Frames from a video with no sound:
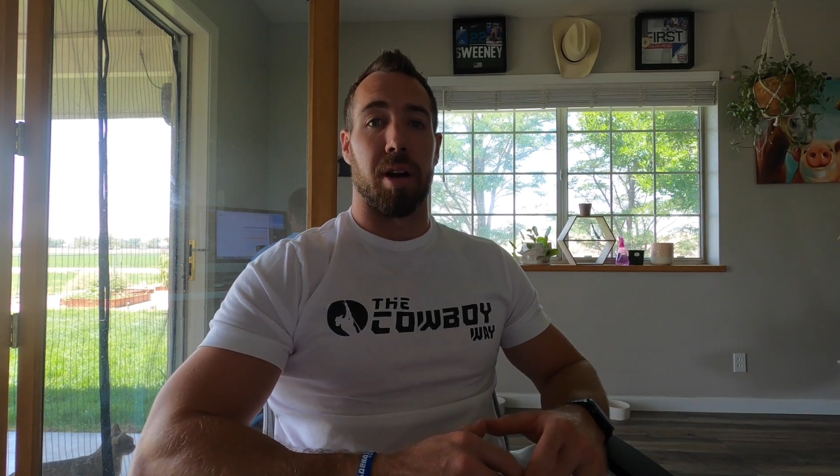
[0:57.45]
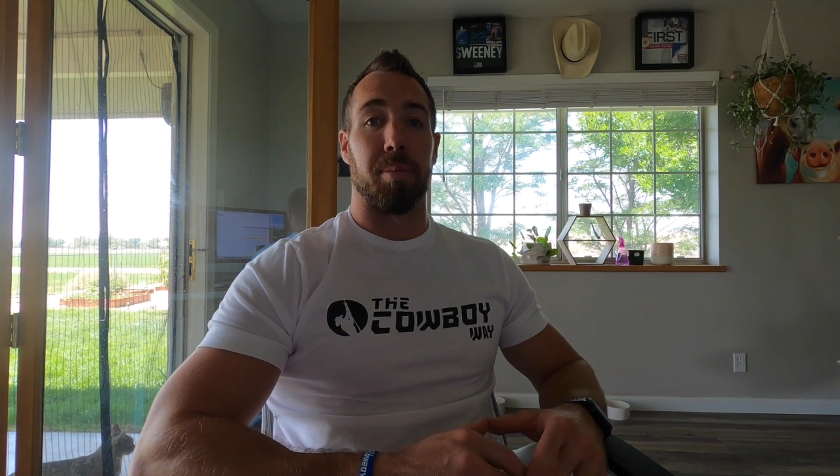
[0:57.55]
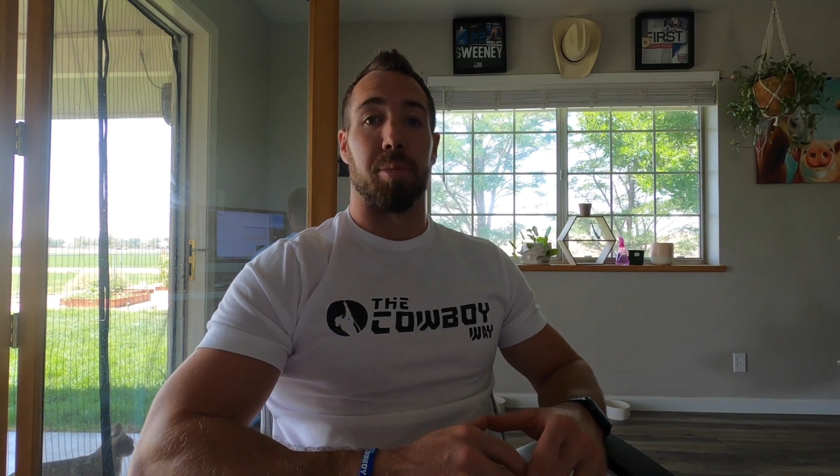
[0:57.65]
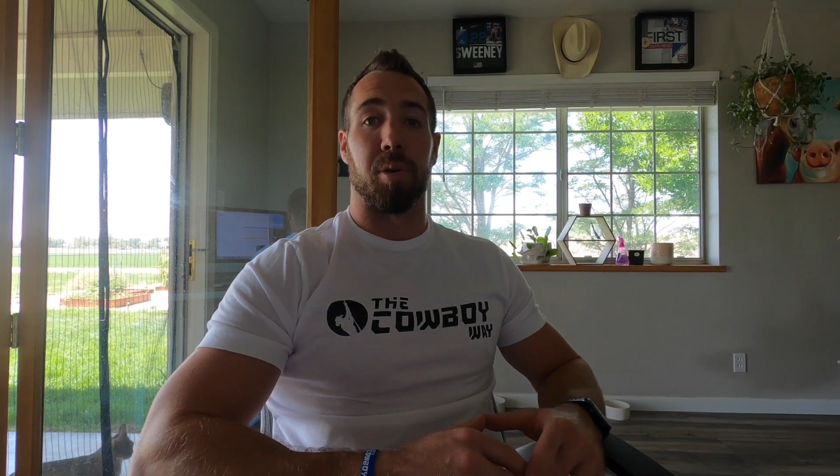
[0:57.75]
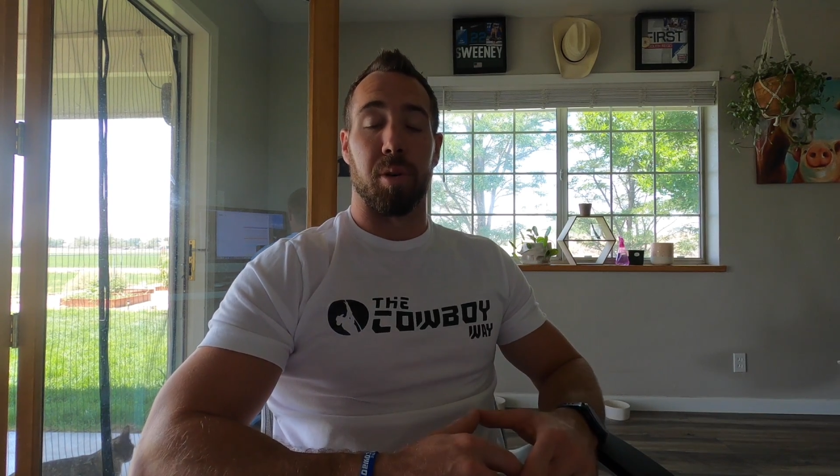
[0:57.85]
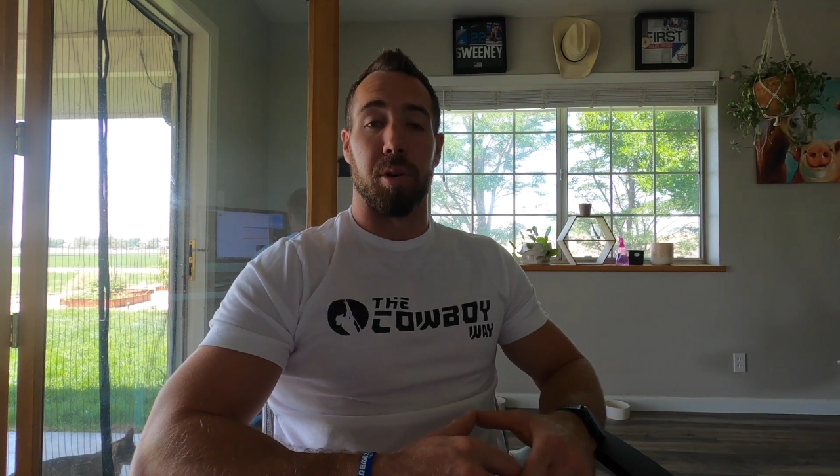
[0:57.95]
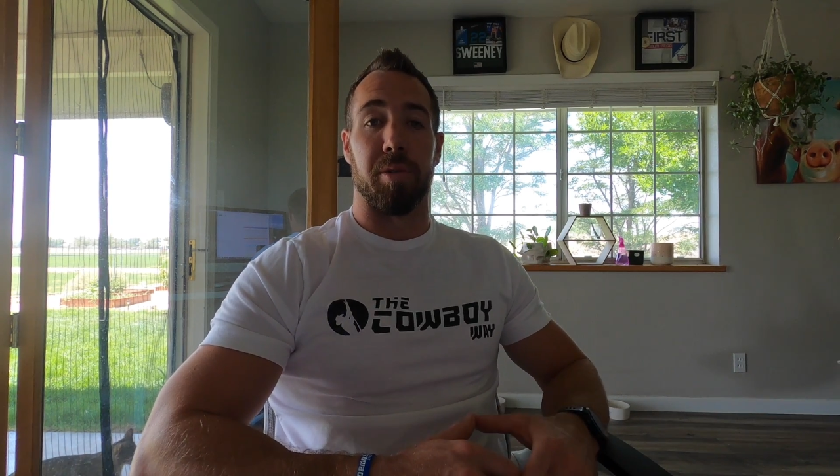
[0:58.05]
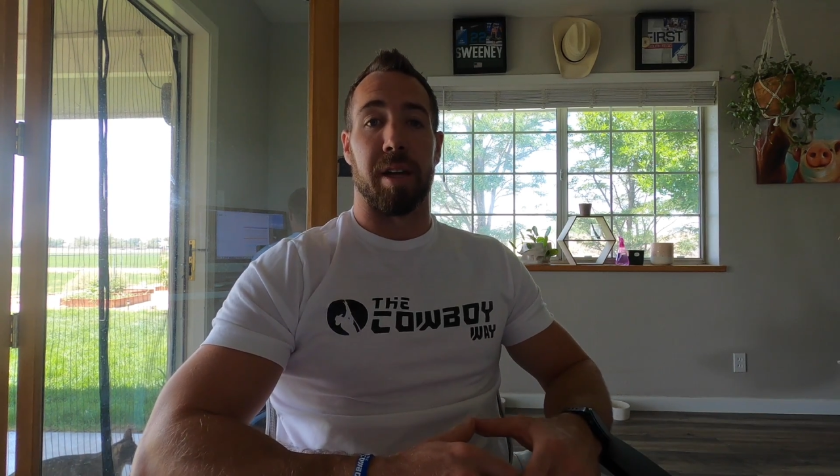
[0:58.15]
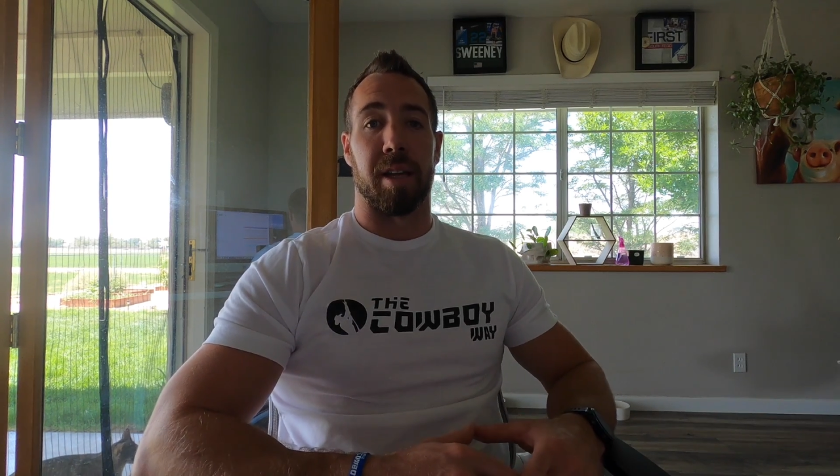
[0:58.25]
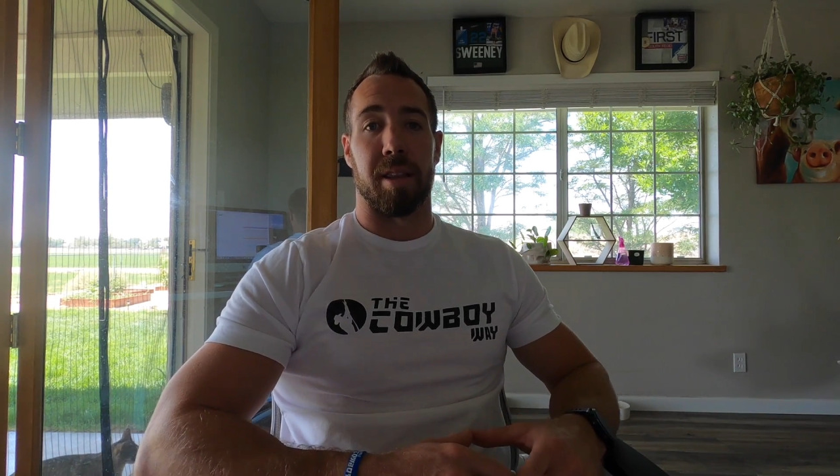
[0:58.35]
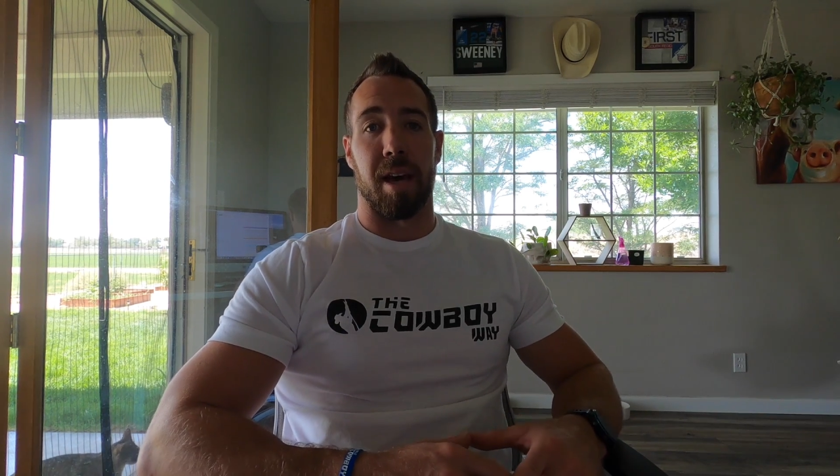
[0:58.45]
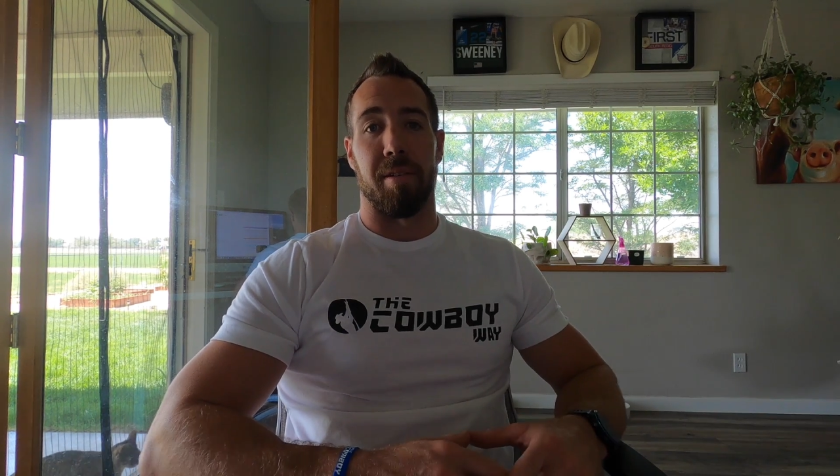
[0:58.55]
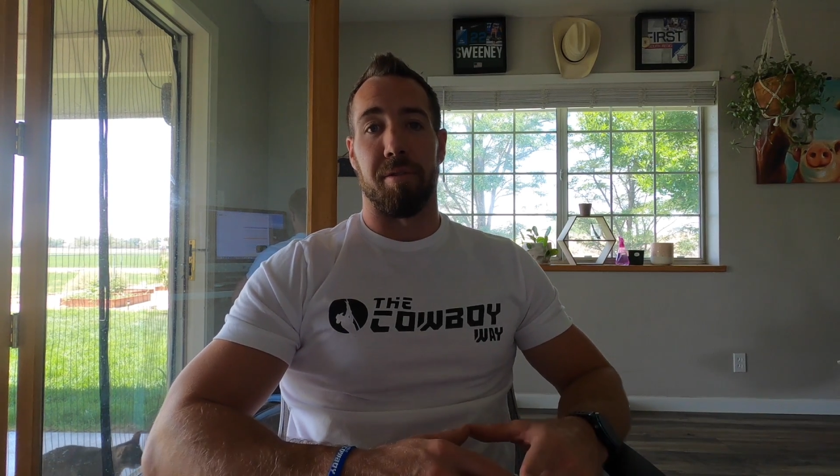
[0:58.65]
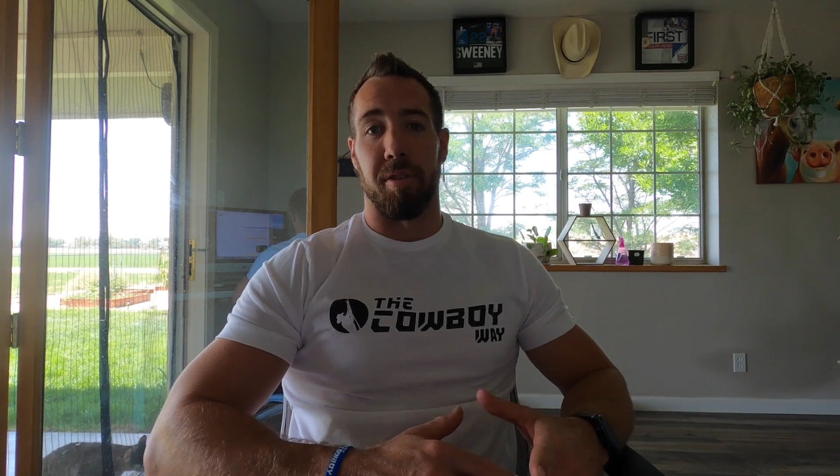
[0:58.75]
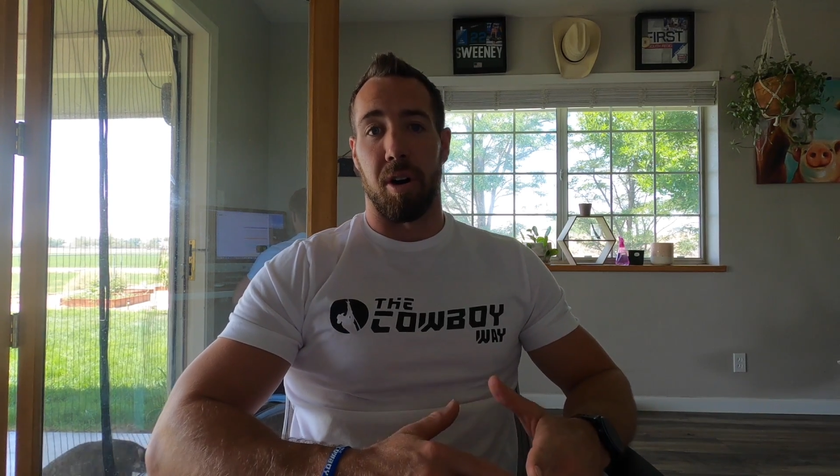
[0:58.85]
improving that
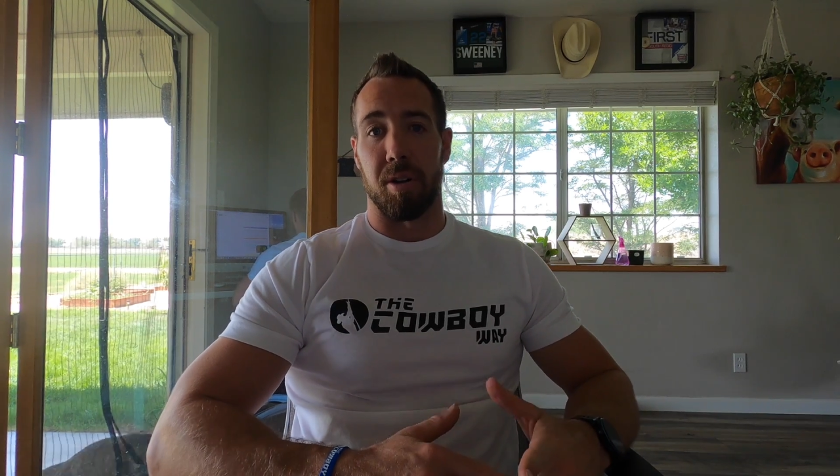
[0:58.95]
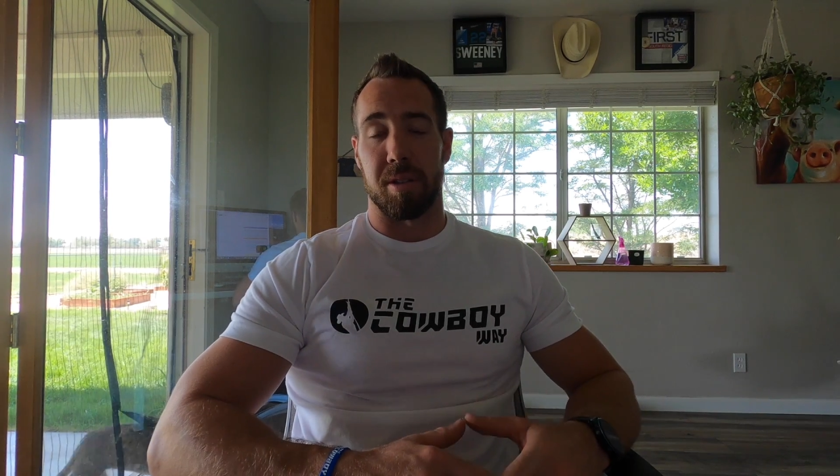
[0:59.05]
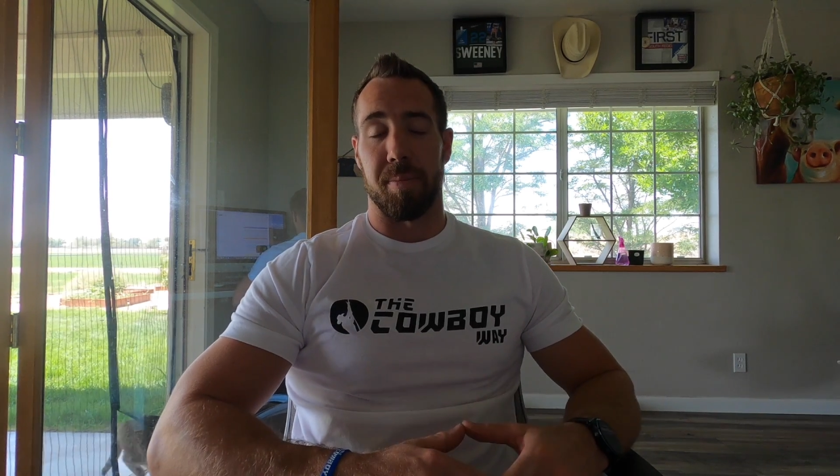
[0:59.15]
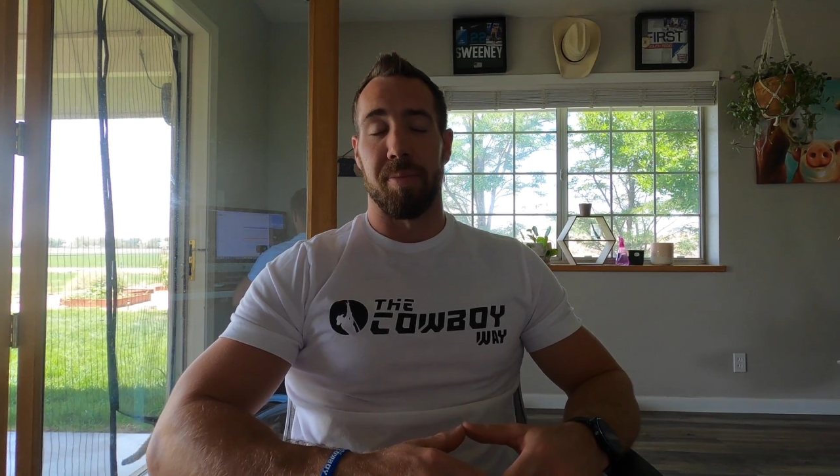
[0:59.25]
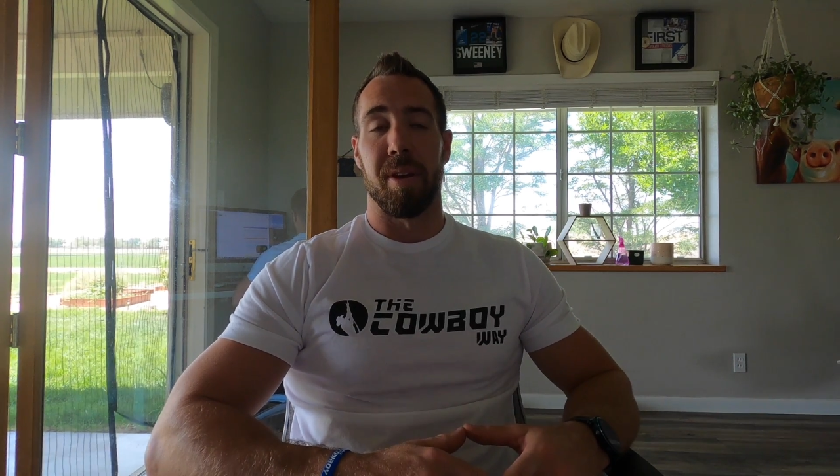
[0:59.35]
fault.